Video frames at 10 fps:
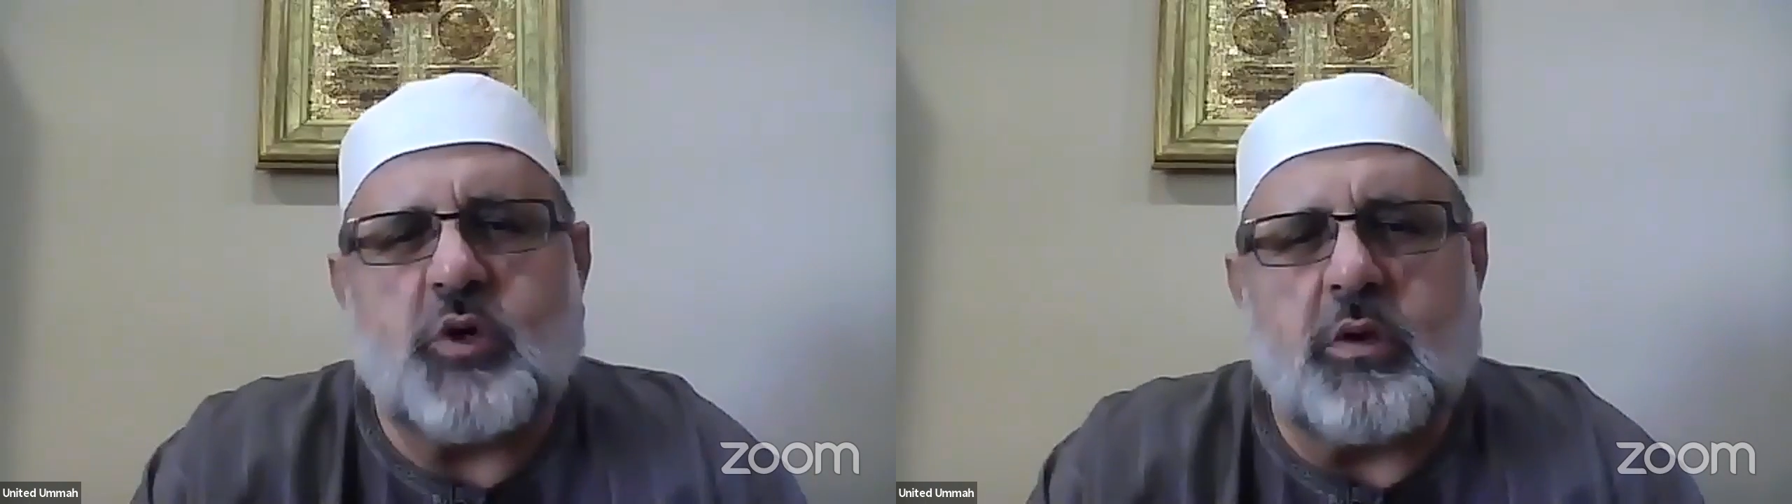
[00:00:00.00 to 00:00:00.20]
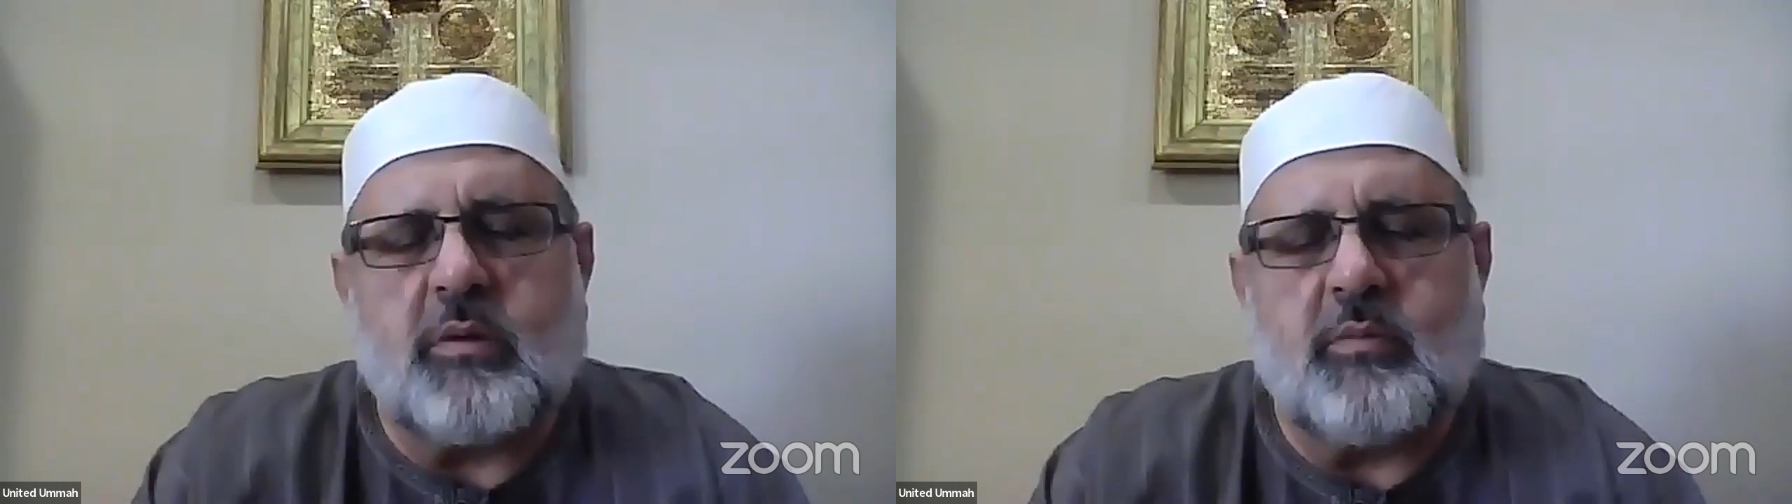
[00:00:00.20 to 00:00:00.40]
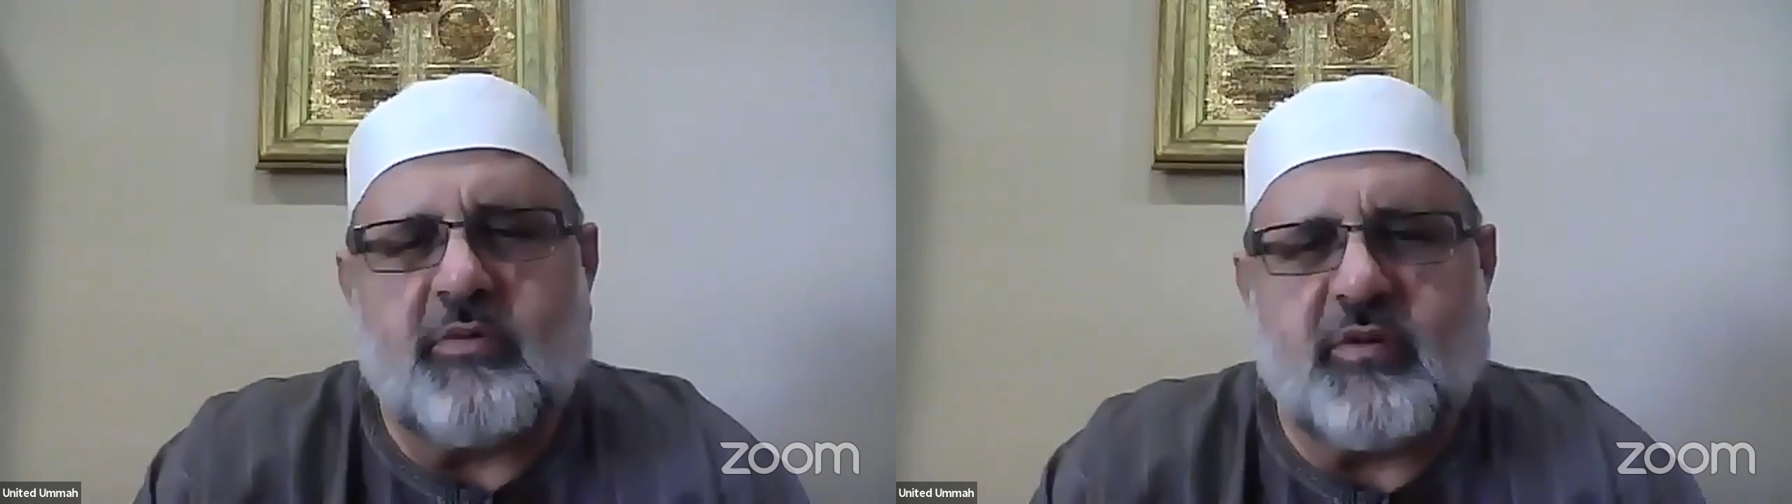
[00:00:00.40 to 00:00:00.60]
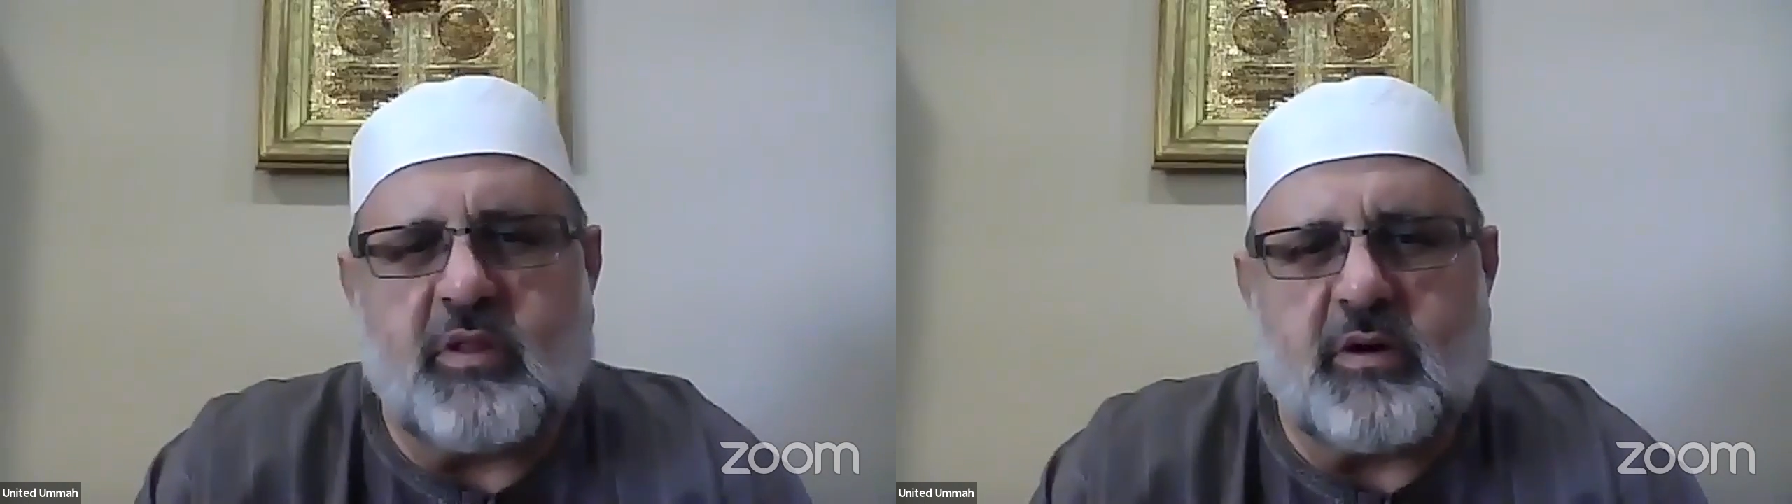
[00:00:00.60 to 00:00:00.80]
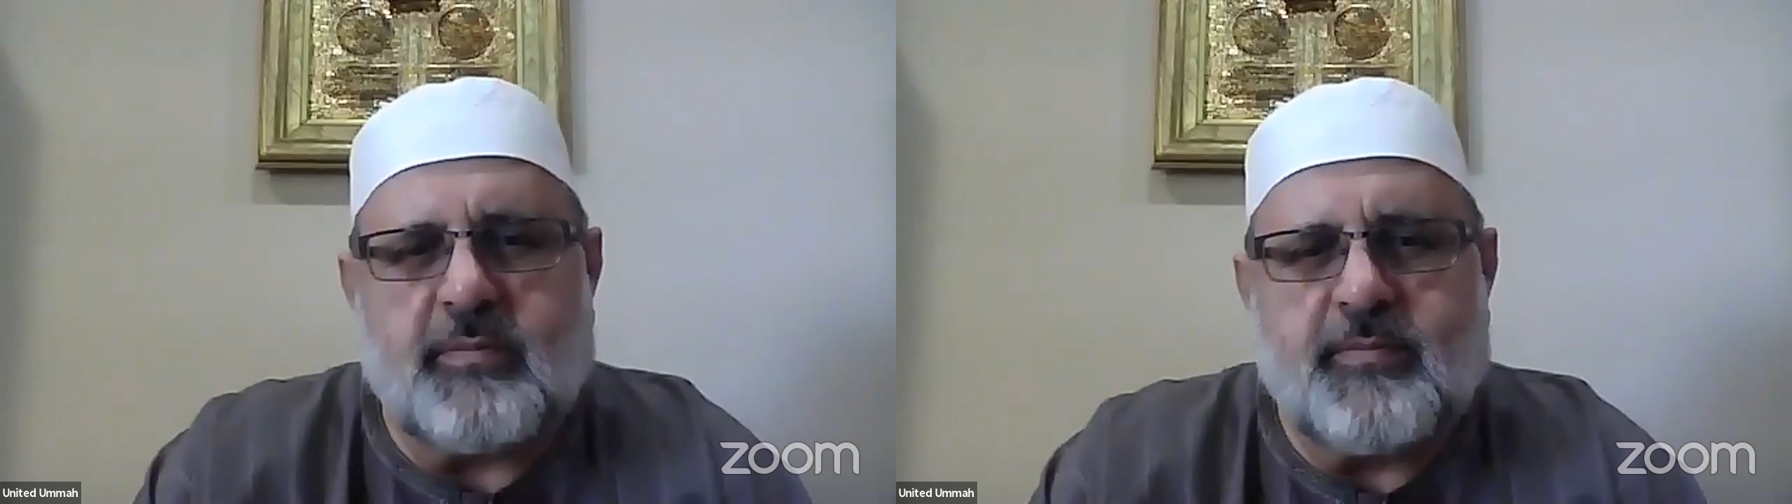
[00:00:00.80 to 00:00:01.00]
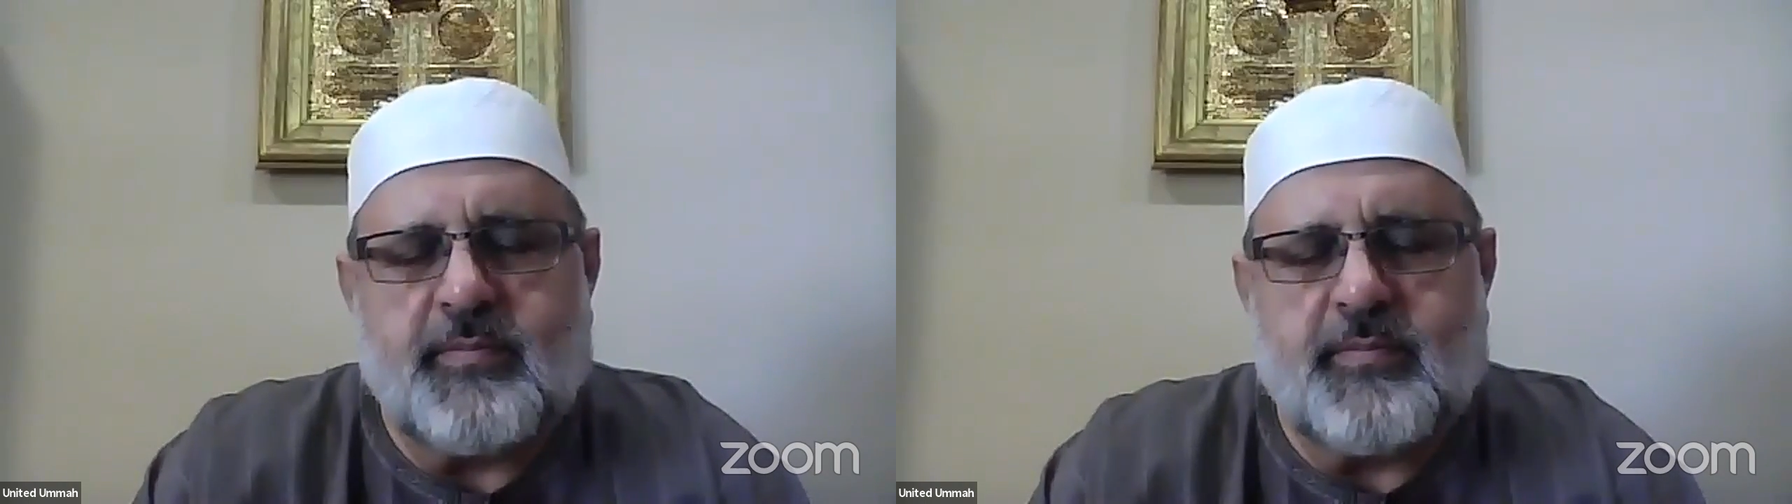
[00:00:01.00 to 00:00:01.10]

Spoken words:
go a little bit further.